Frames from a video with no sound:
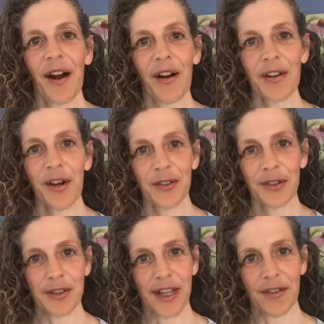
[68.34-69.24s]
All
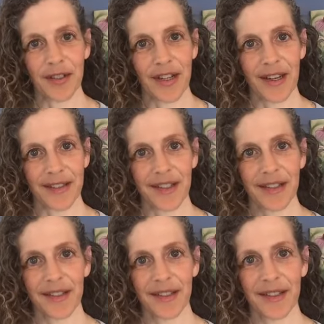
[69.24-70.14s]
cultures have sayings
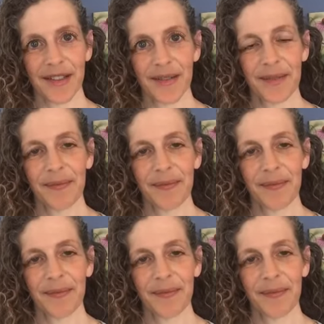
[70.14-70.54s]
like this.